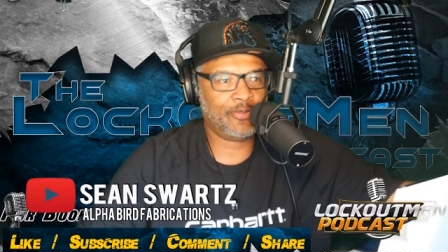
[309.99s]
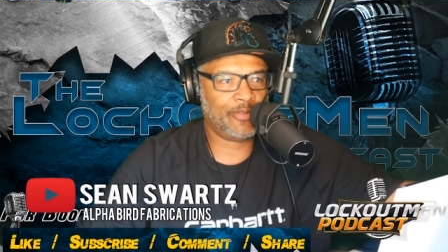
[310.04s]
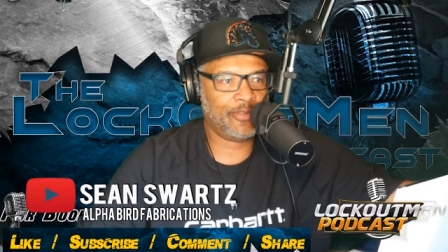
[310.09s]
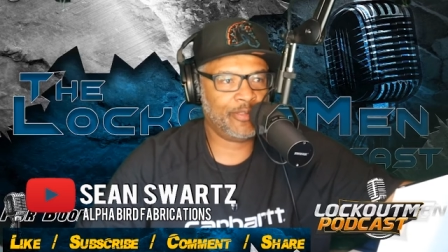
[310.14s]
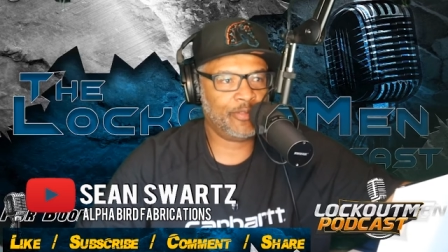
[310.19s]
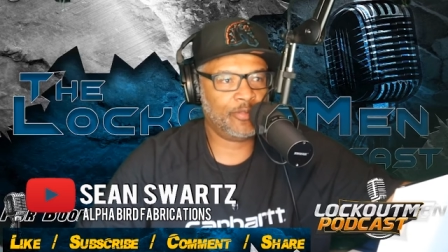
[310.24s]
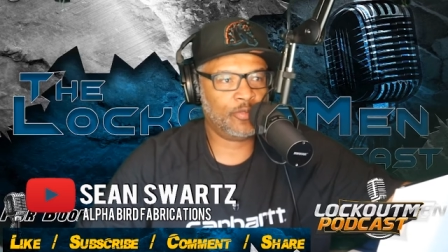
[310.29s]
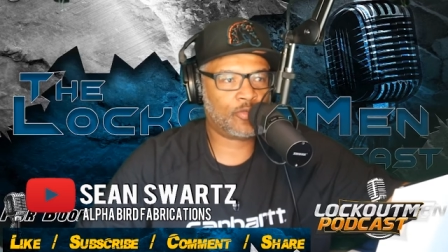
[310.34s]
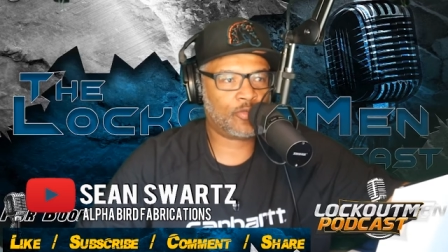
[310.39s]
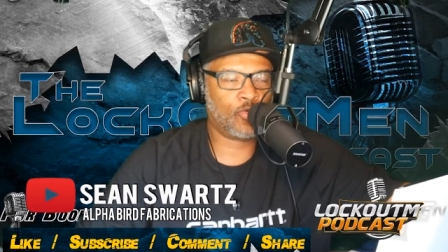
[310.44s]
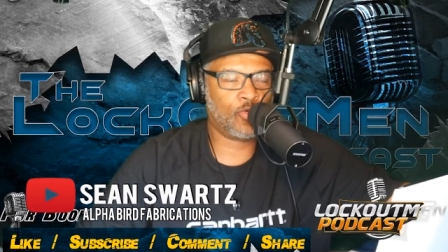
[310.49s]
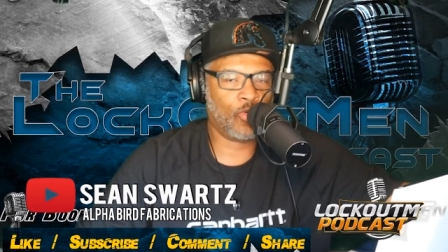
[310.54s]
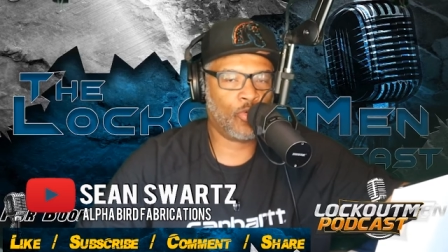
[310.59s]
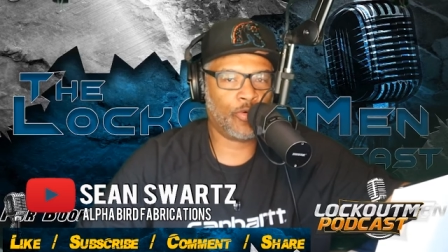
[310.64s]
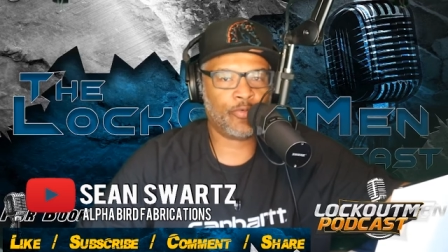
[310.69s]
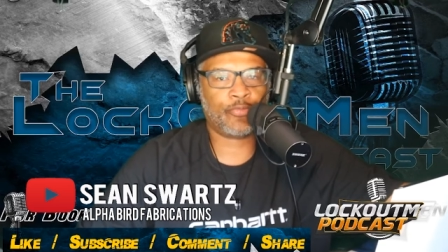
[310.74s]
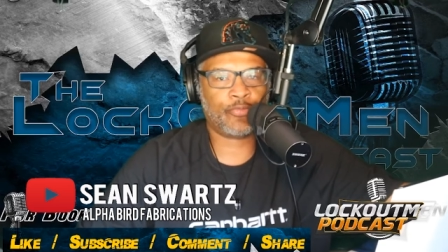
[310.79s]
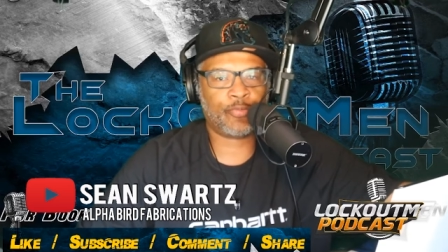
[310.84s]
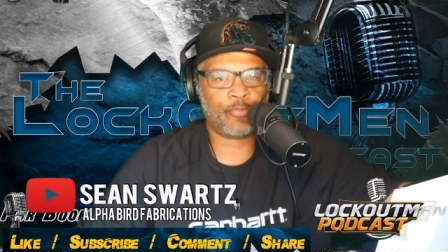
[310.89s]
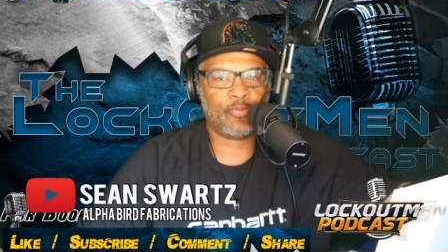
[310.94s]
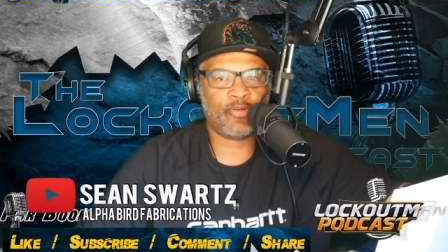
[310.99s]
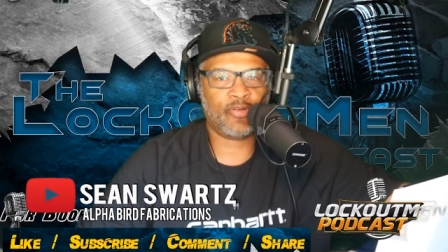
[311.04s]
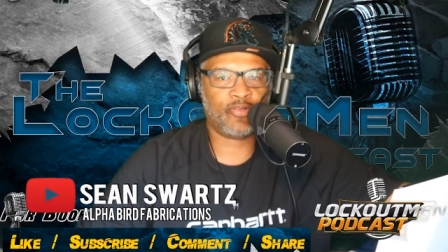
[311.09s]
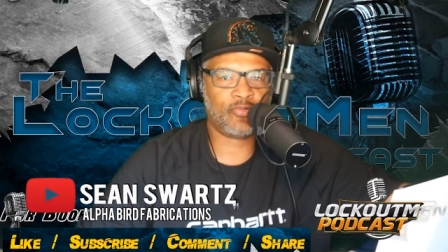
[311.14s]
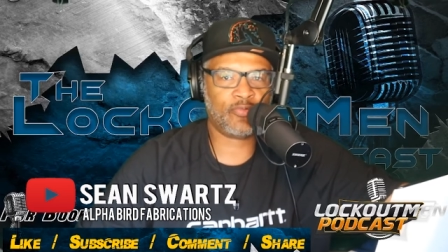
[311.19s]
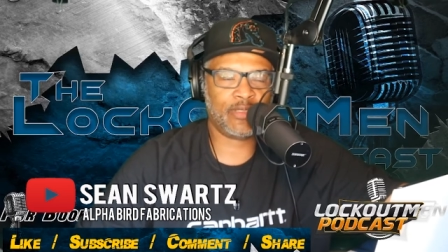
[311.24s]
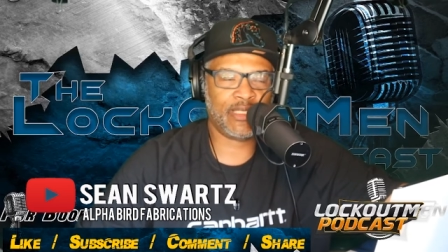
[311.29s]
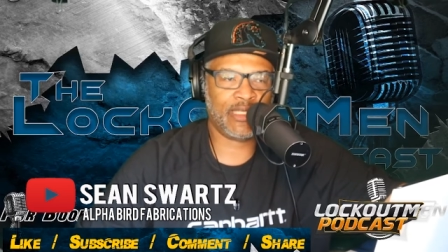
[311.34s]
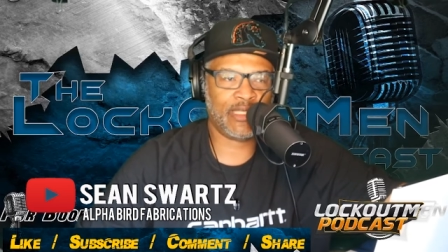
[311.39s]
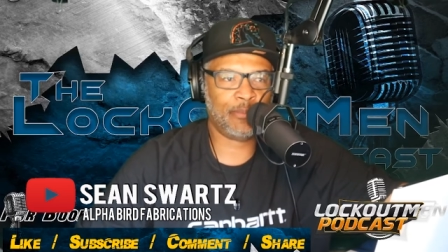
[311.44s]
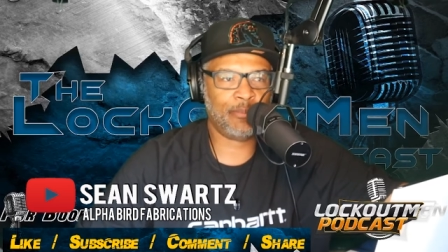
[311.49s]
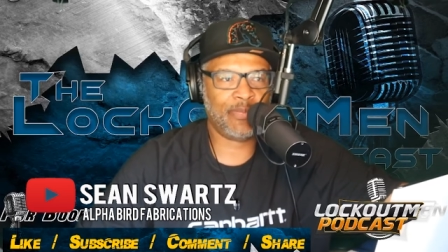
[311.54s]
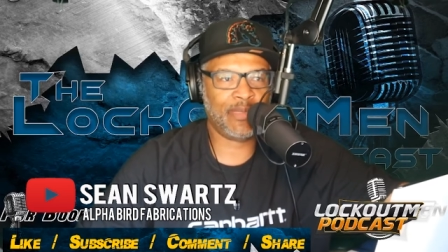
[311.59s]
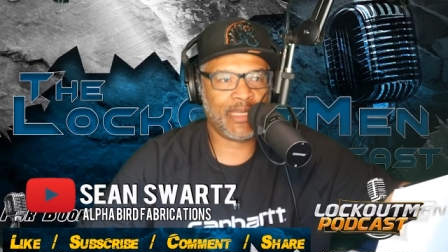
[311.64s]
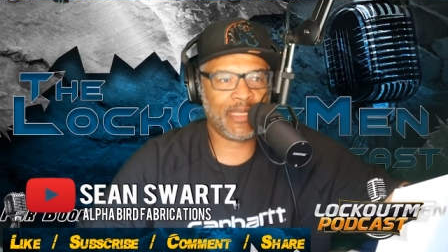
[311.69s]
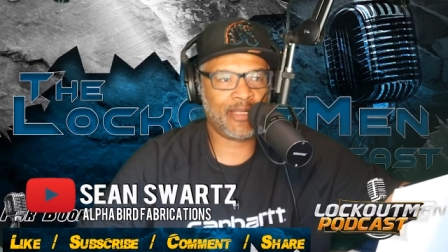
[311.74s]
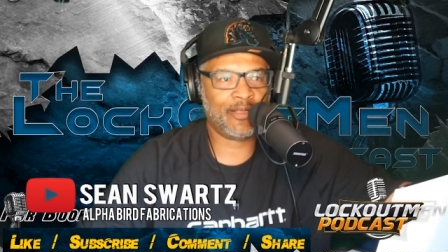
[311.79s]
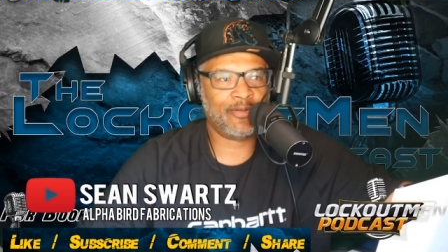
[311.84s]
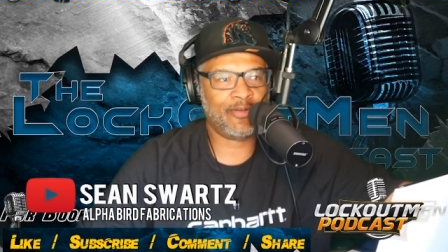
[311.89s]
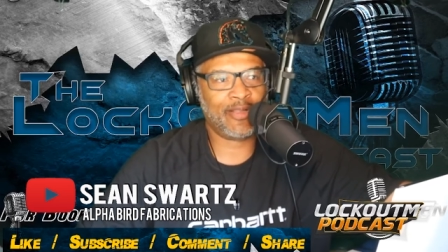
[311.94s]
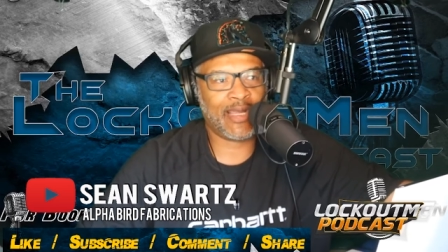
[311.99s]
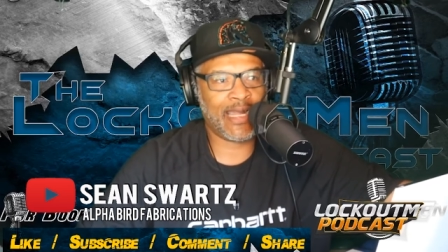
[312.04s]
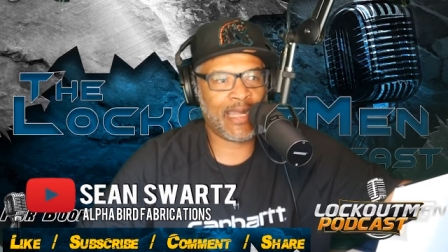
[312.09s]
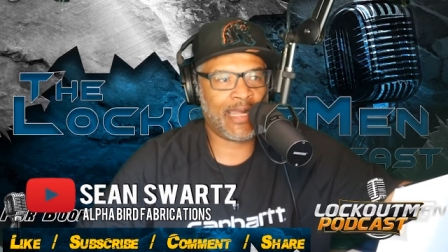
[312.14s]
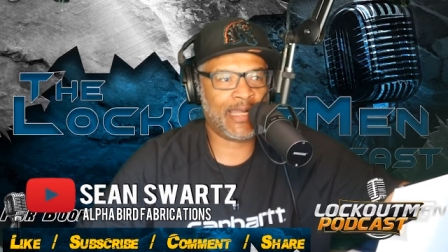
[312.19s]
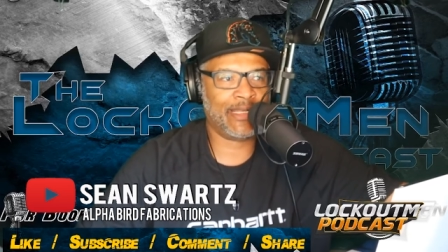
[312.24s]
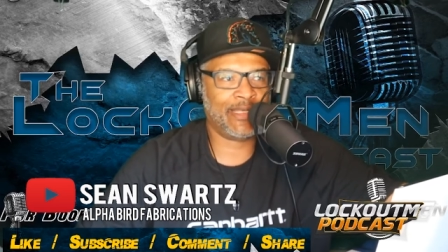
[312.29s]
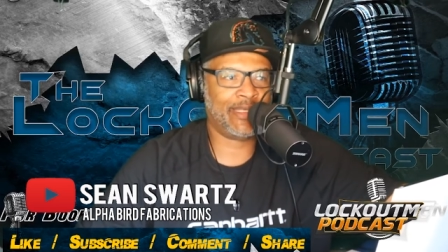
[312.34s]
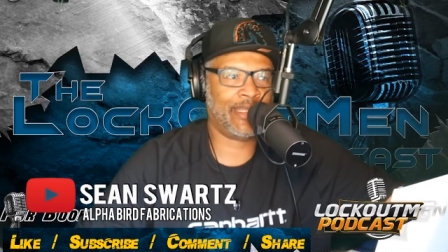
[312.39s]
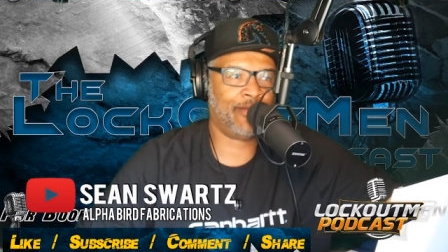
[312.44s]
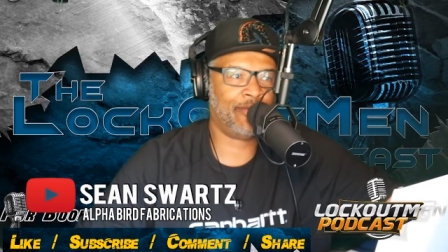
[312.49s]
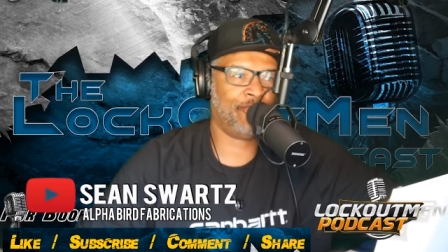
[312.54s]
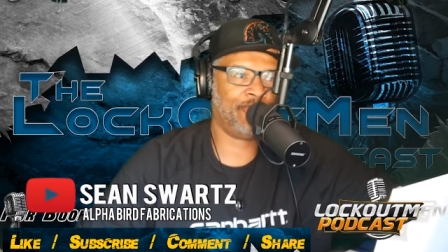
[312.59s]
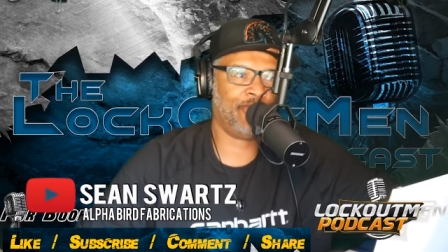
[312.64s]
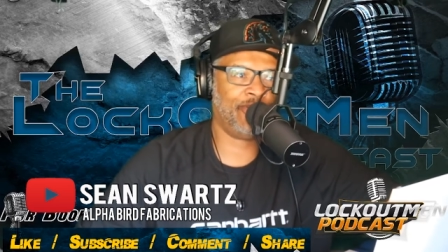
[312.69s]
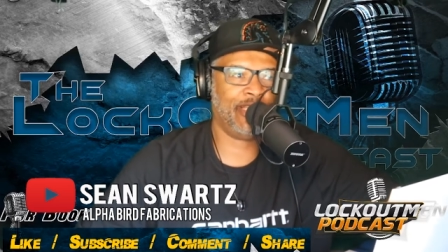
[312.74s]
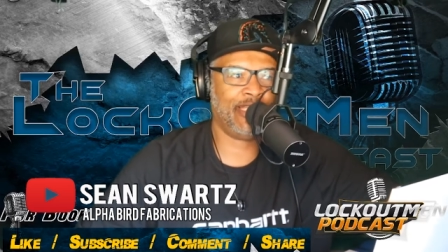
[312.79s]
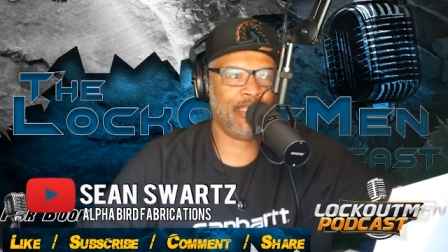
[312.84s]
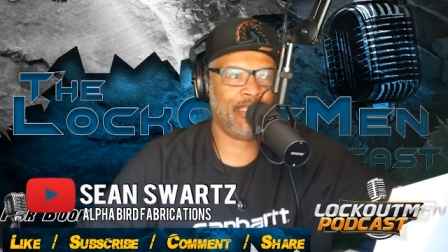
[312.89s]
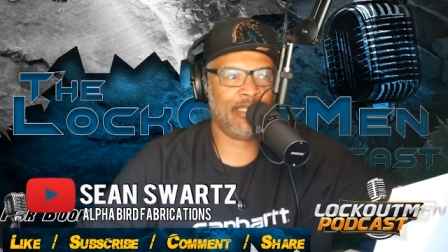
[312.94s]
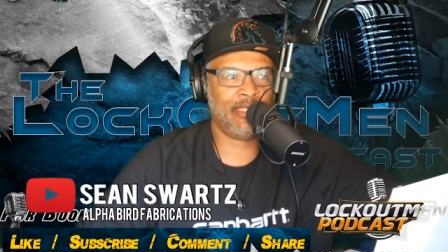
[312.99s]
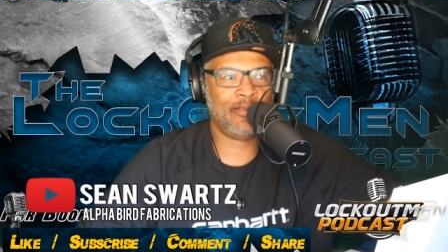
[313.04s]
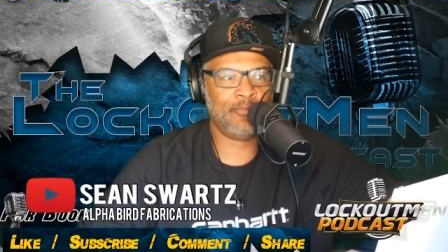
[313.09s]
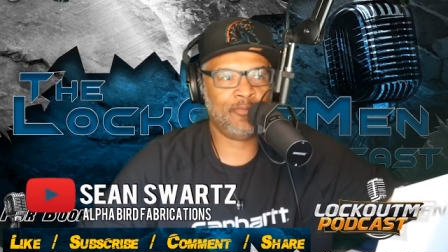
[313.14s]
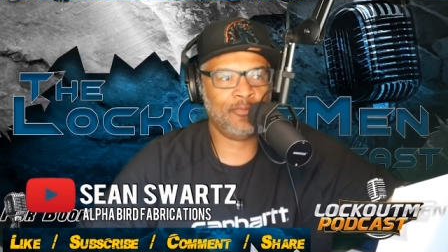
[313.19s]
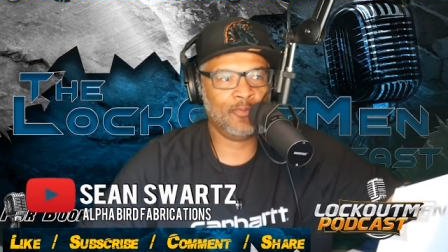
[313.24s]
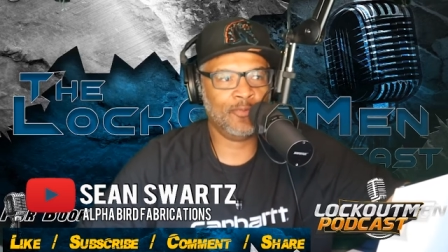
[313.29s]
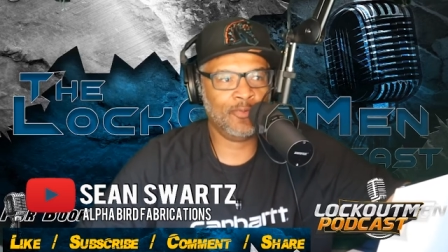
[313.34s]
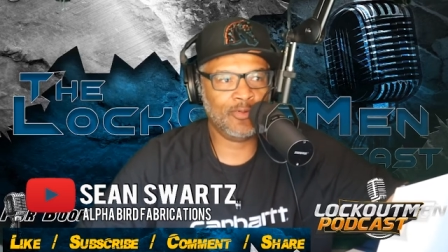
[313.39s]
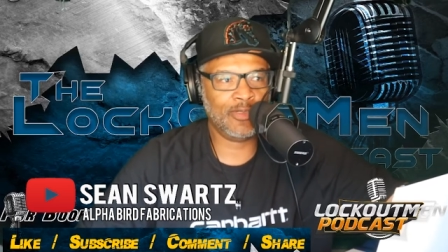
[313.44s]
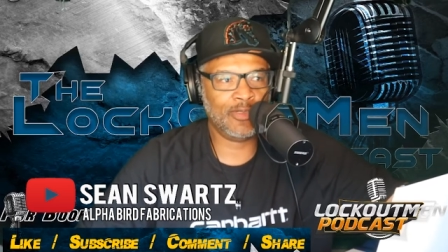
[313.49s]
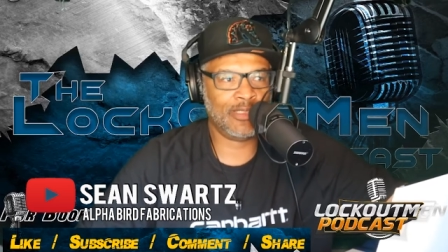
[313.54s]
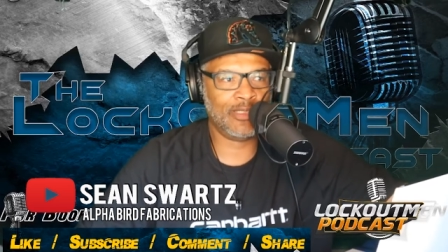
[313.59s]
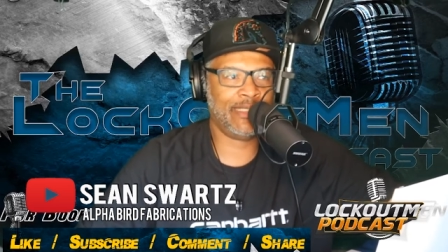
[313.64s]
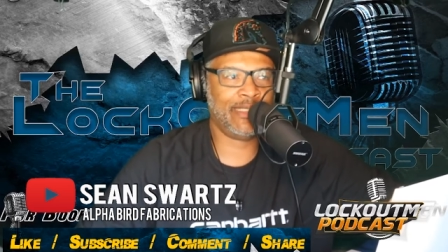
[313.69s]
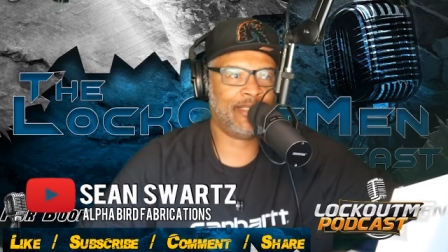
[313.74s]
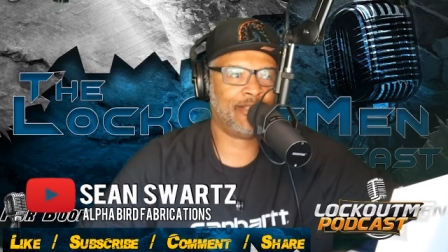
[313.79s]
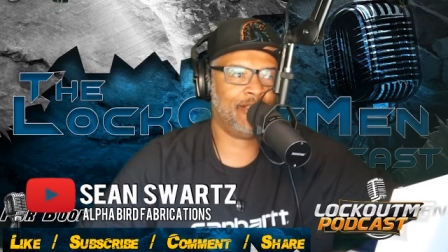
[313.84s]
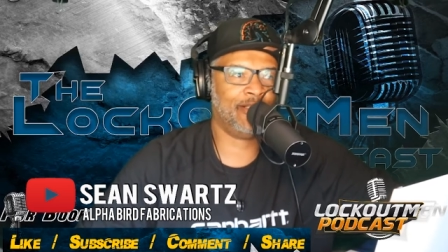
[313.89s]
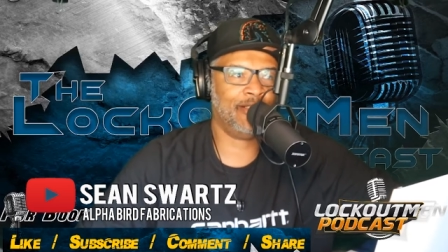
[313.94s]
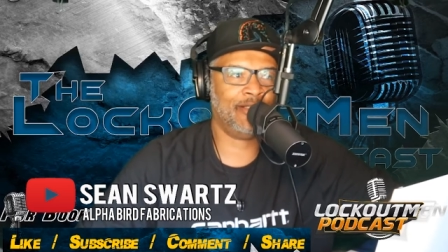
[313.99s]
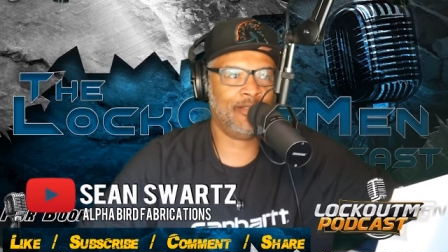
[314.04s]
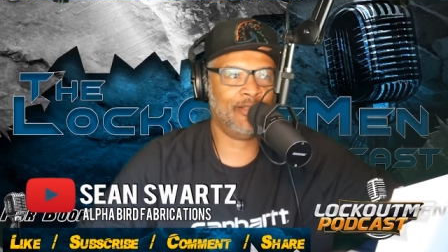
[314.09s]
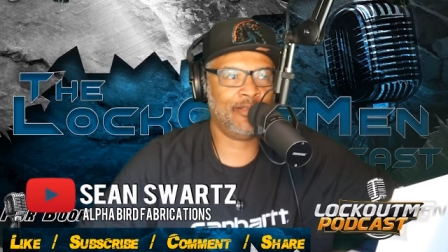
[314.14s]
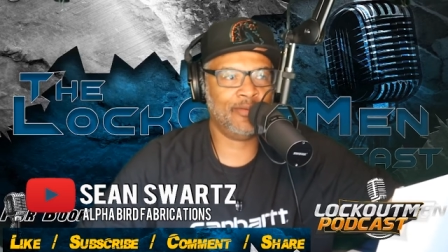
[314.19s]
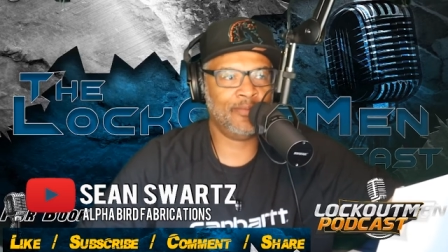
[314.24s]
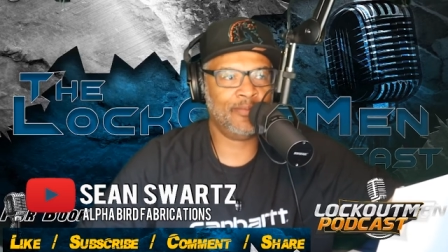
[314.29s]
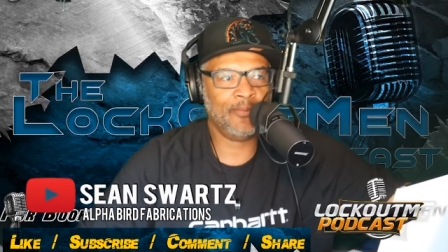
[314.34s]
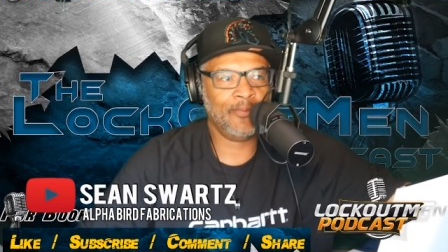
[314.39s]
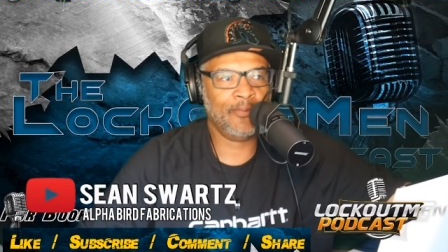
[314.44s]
little quartz between me and Don that we really couldn't